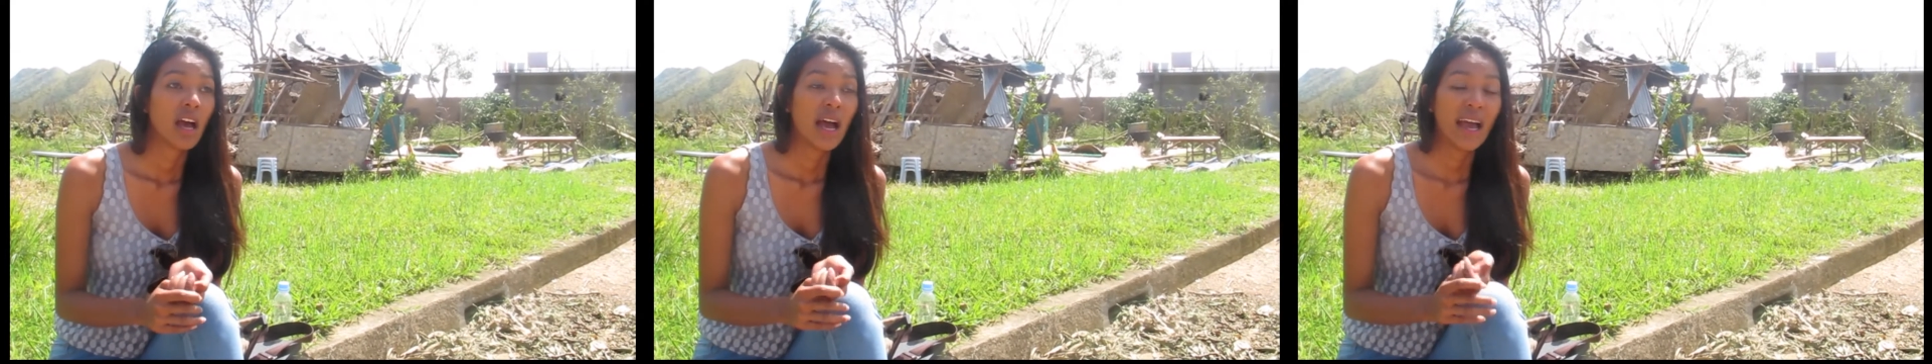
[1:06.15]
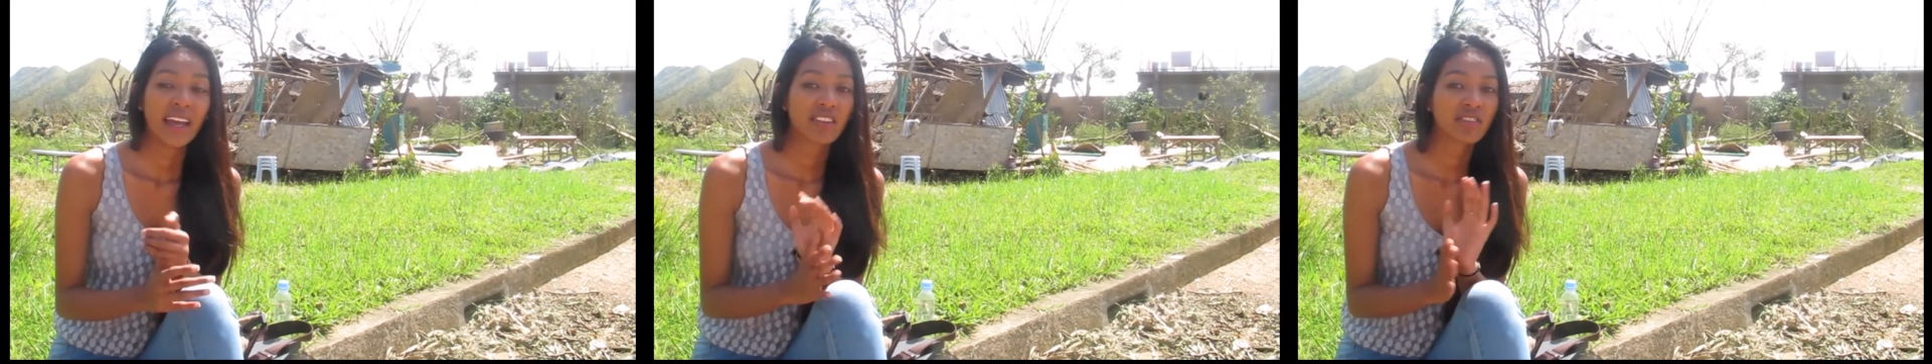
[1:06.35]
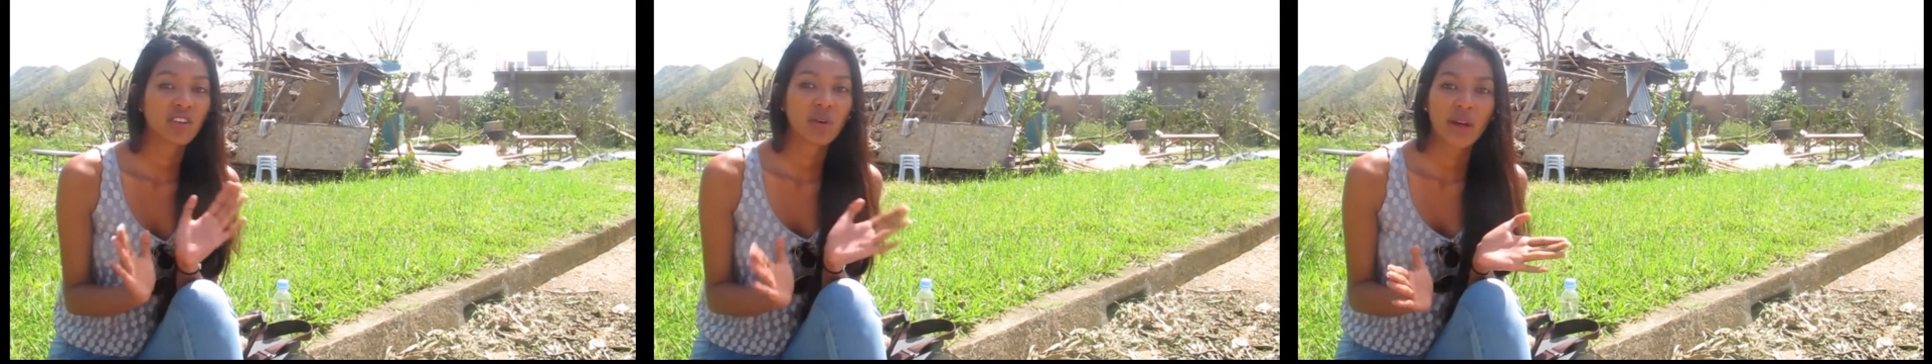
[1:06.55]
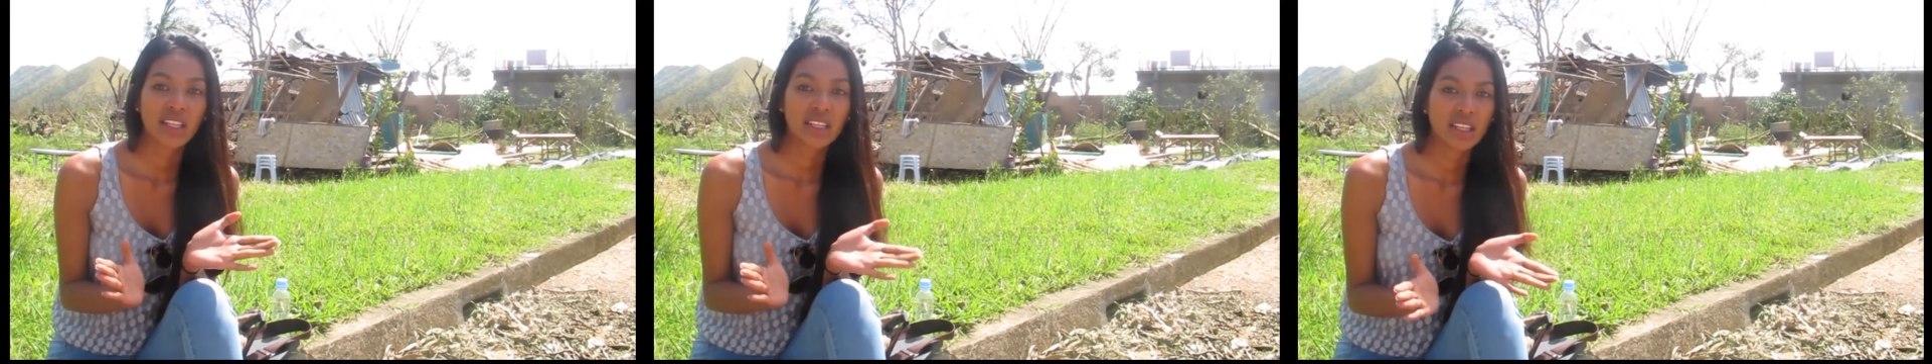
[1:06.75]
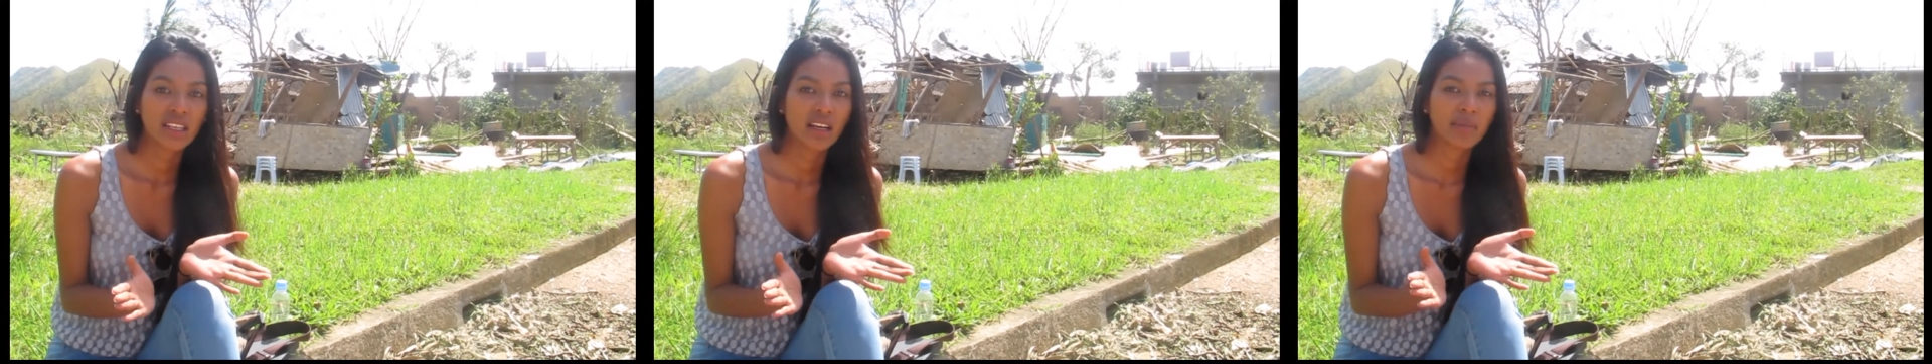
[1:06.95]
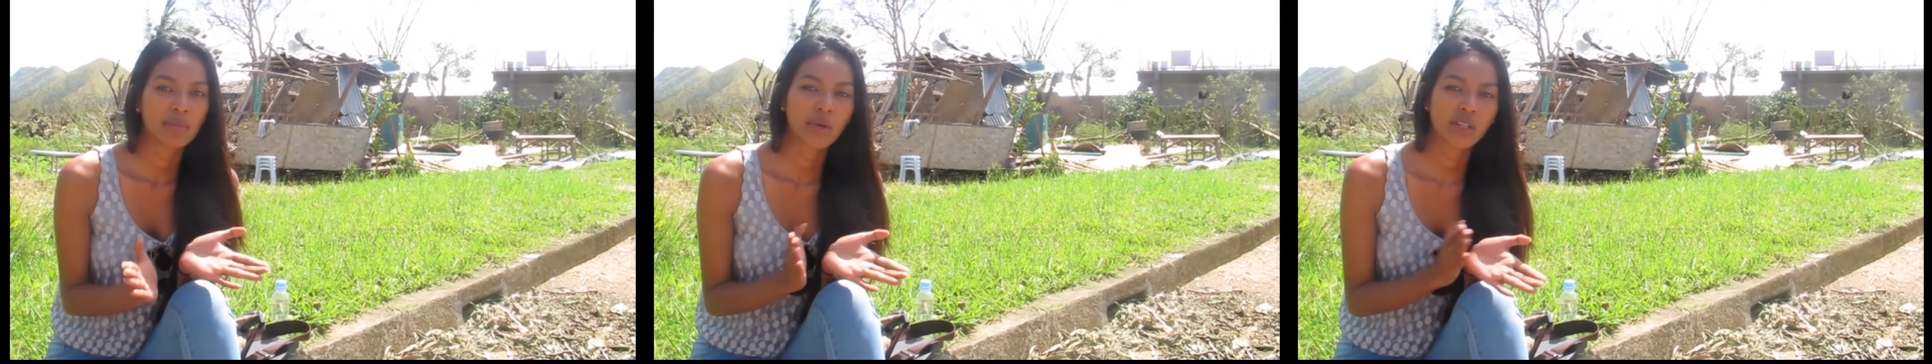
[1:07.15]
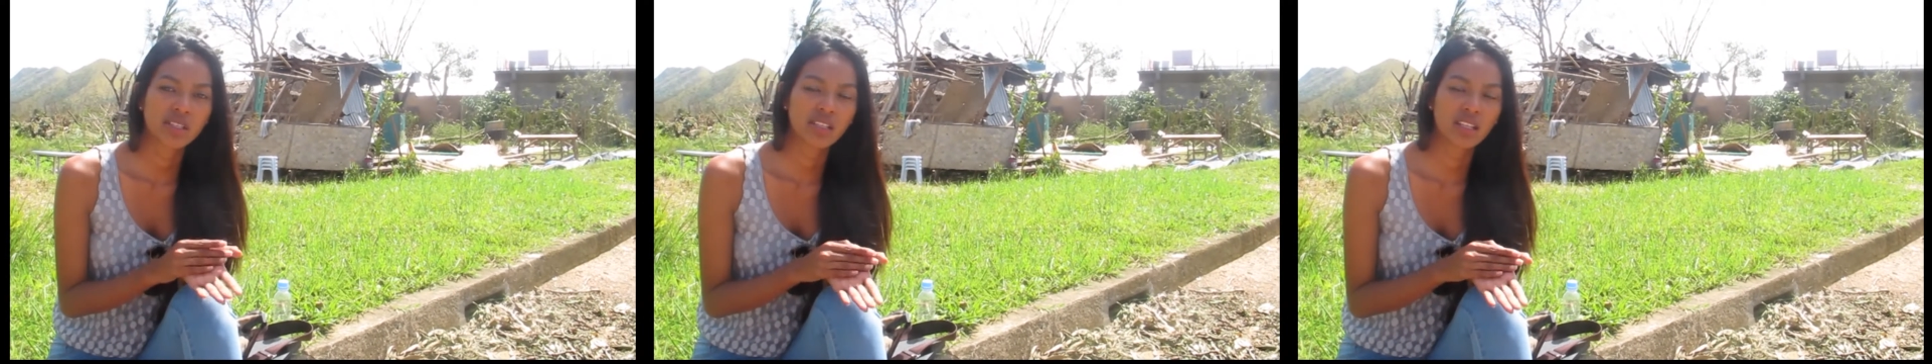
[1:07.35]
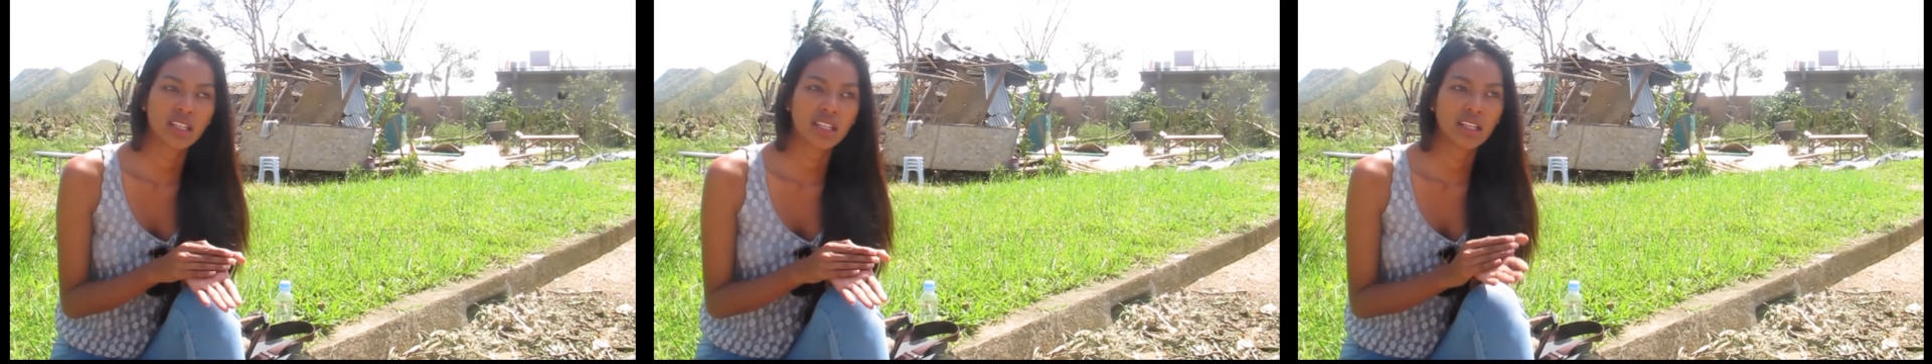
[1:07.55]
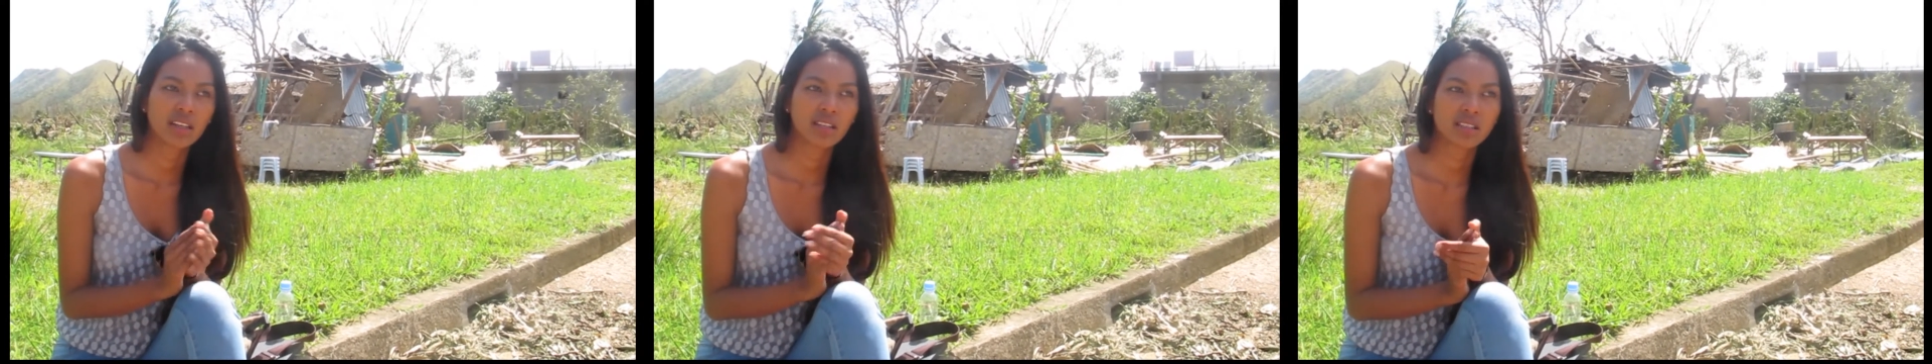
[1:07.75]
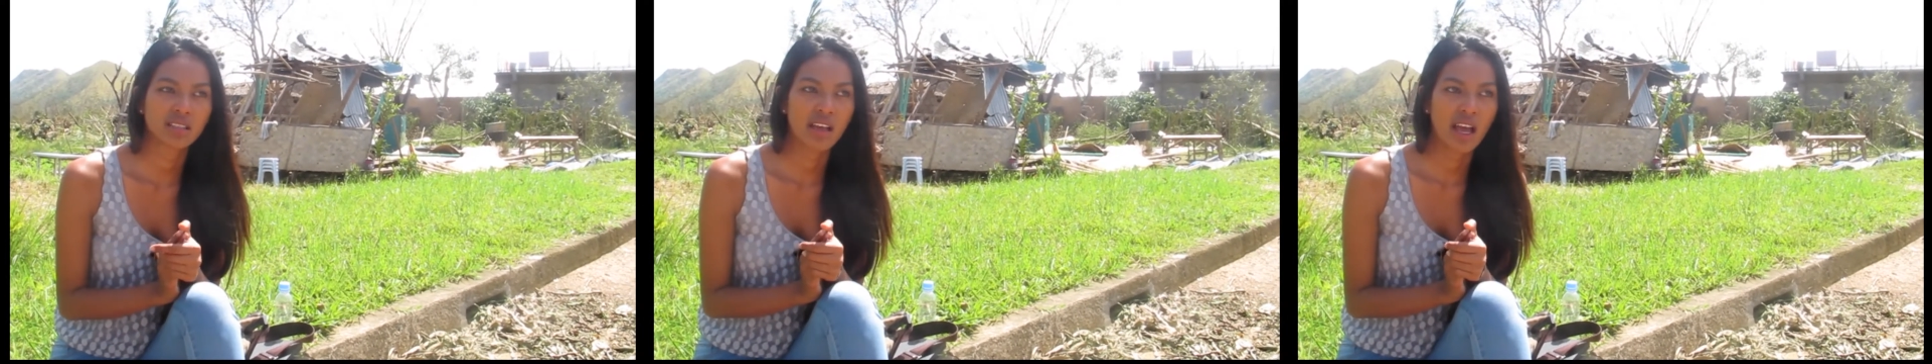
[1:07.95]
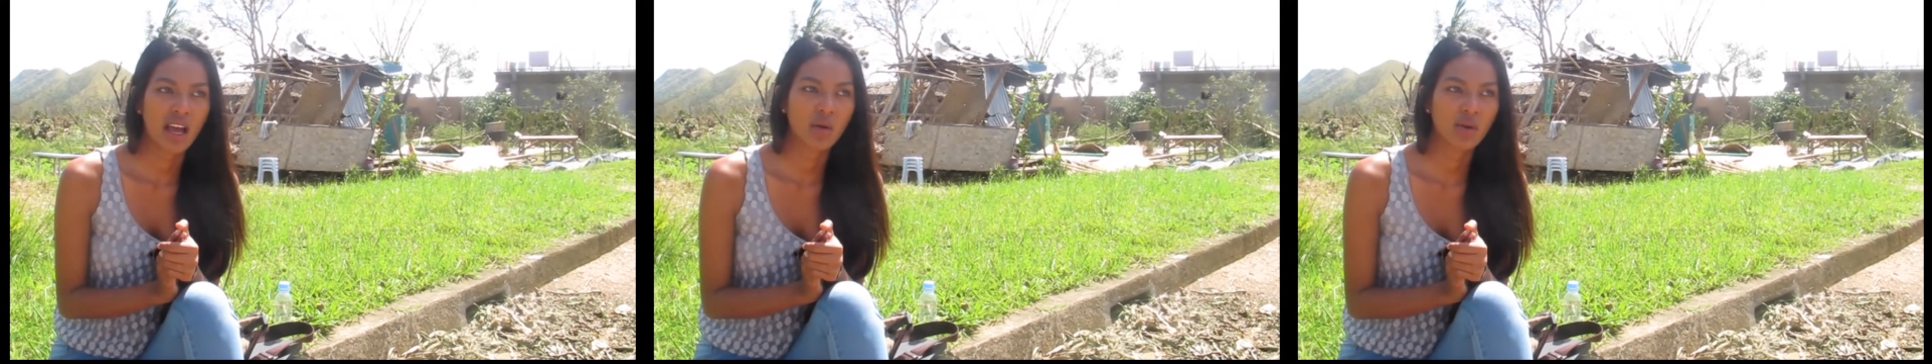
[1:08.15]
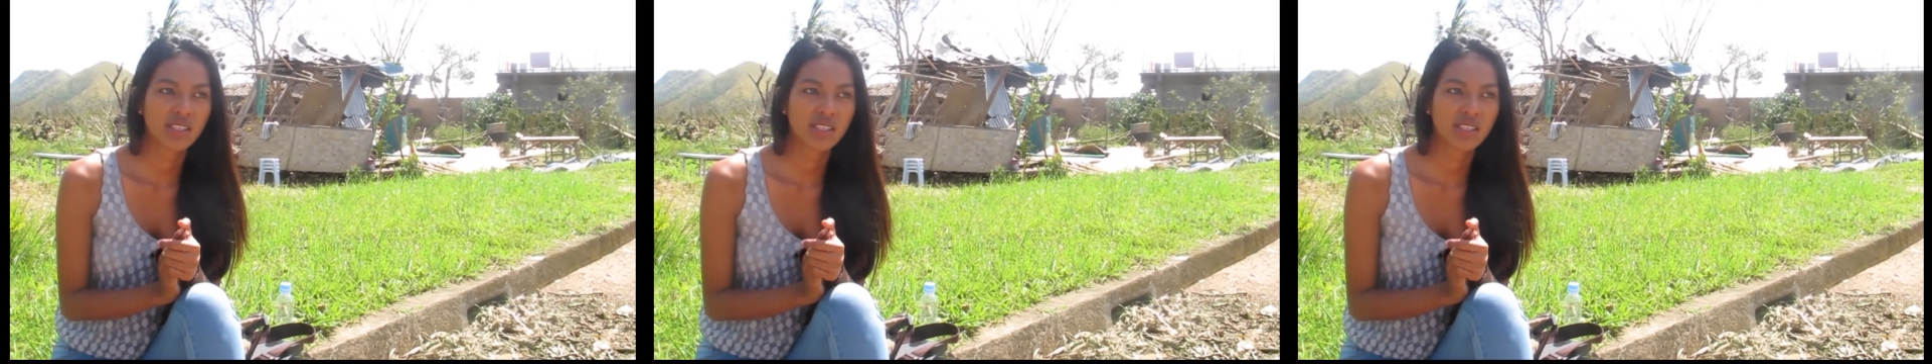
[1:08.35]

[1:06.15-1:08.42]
I have no idea personally because I